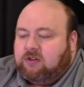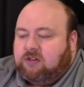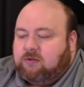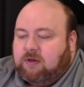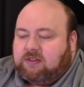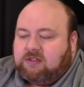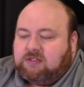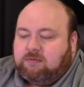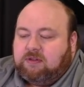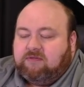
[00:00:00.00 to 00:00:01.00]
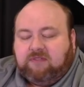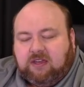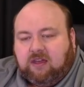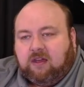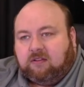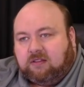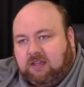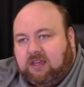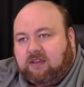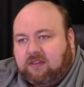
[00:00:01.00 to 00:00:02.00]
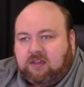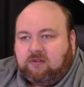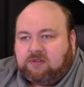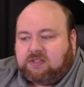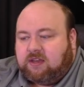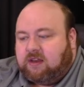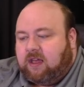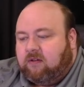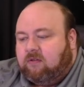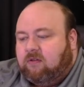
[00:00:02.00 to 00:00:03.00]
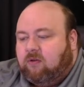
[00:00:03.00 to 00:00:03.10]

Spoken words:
Do you want this to be via a link that you send out?